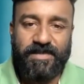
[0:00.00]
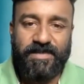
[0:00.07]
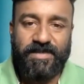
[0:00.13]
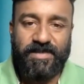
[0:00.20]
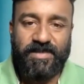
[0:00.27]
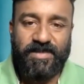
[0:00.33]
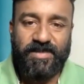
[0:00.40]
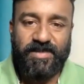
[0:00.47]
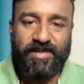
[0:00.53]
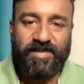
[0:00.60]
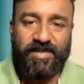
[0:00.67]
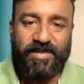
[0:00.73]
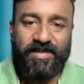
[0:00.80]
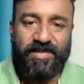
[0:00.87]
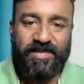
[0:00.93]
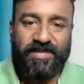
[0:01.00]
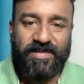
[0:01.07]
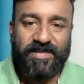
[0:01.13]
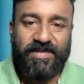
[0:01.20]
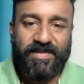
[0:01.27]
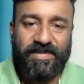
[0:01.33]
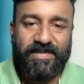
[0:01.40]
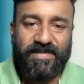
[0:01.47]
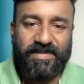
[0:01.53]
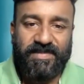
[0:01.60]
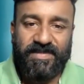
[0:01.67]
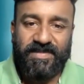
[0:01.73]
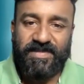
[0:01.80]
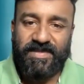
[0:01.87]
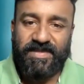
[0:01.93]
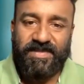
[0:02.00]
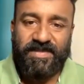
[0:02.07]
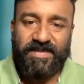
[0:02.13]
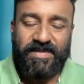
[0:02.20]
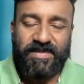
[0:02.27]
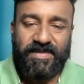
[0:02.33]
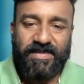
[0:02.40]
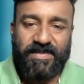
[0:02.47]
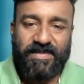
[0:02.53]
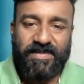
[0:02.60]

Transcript: [no speech]